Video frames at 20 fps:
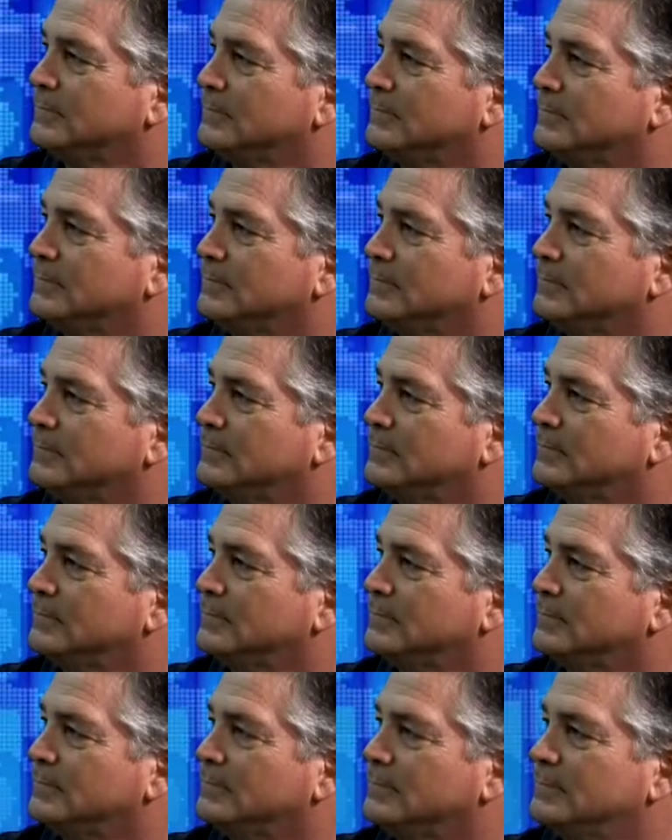
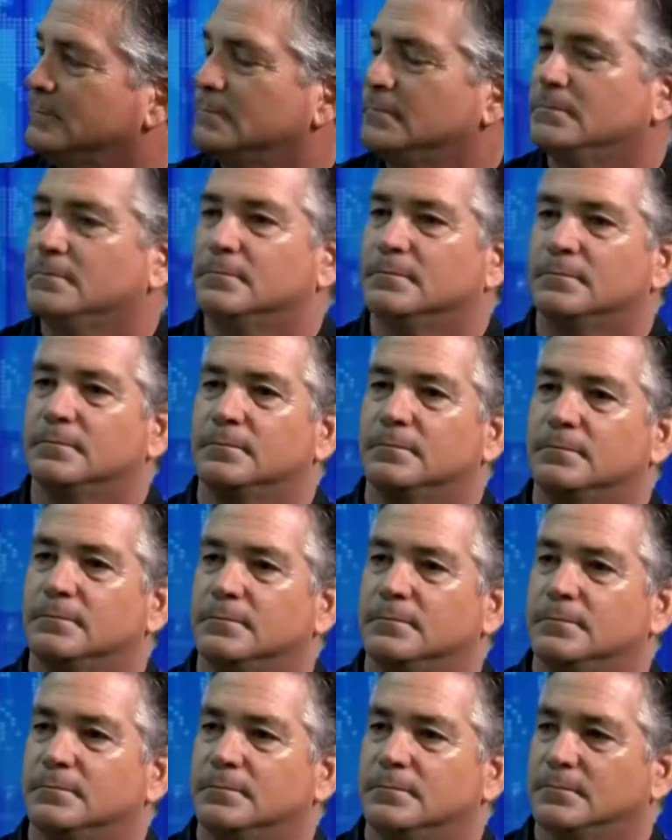
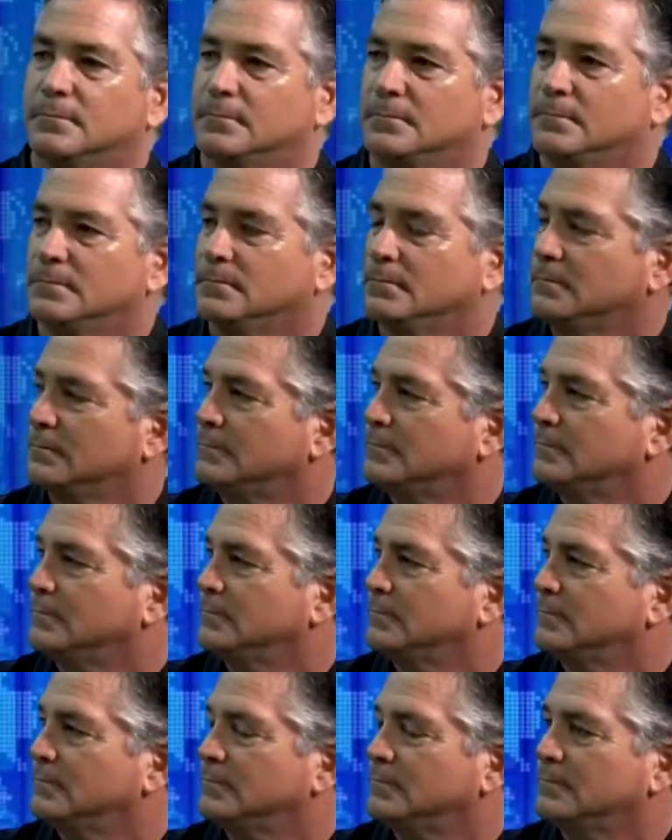
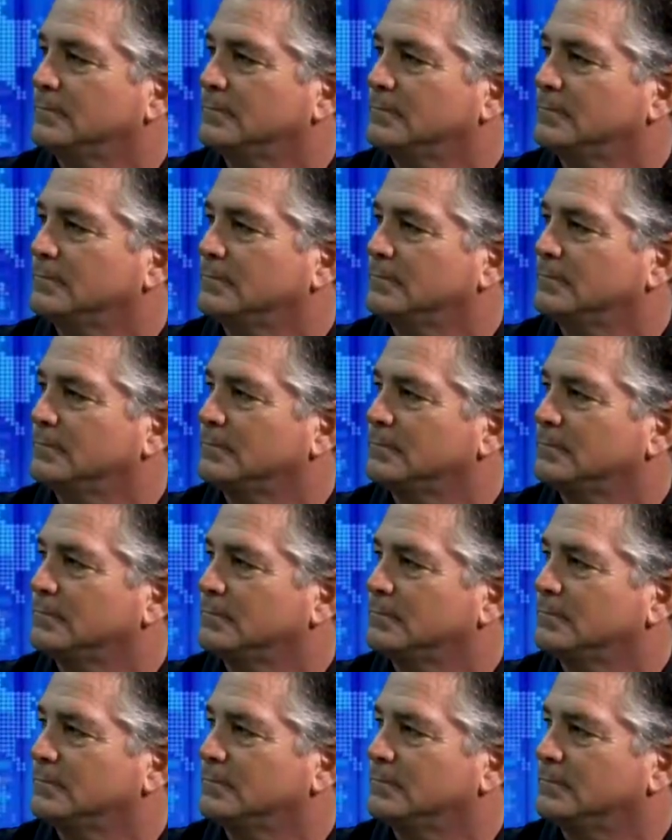
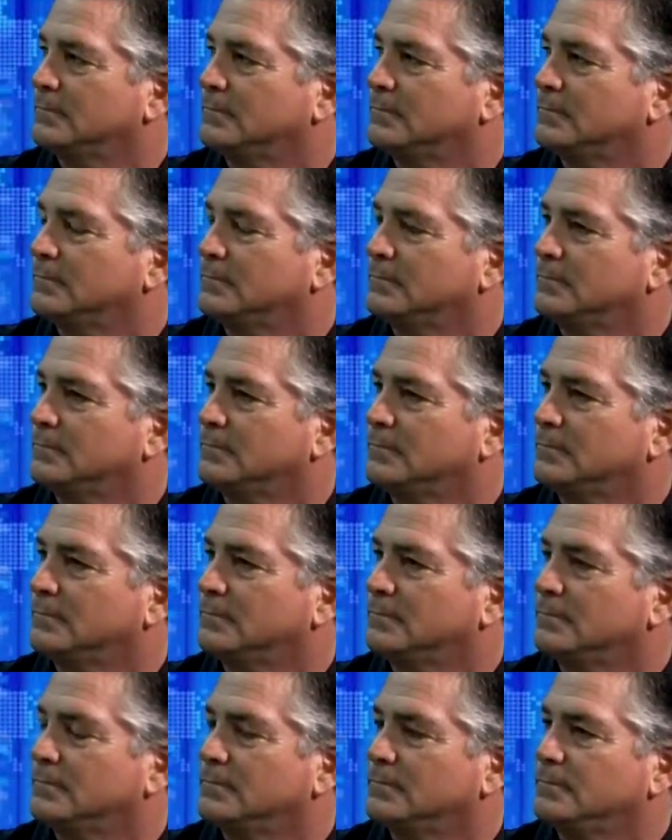
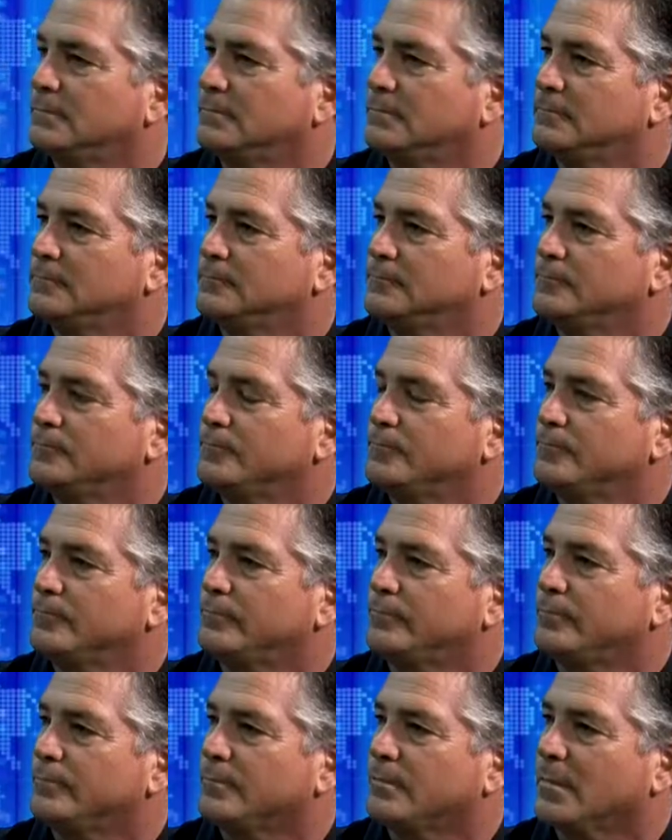
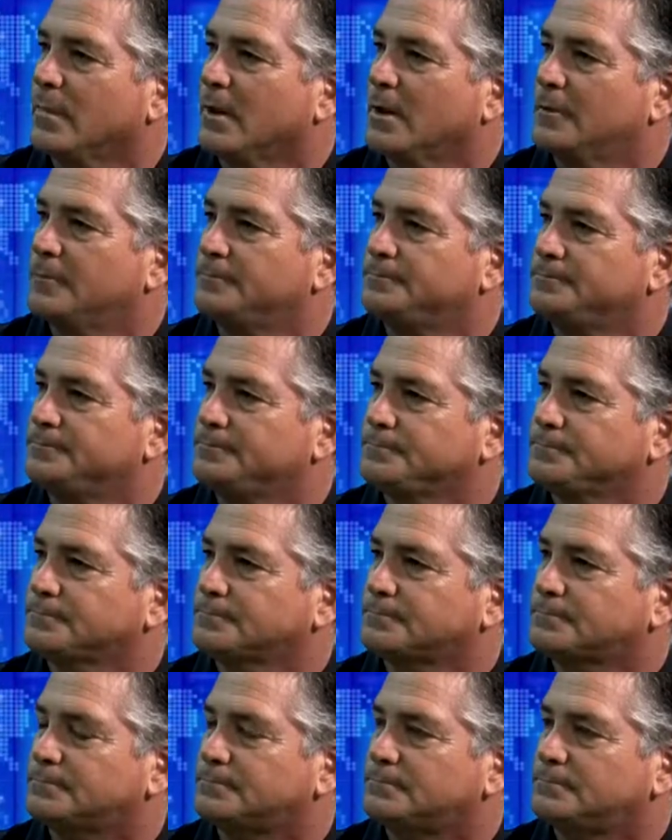
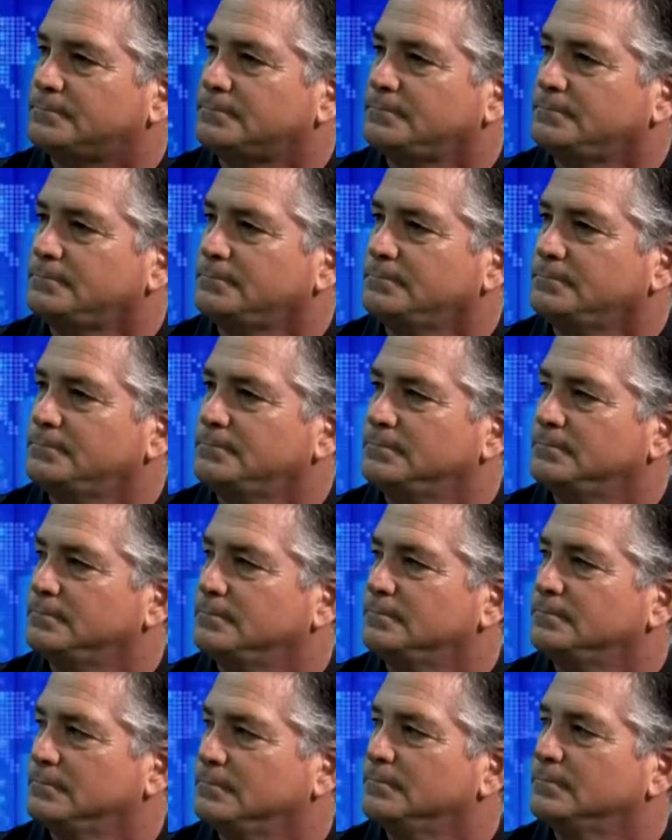(not speaking)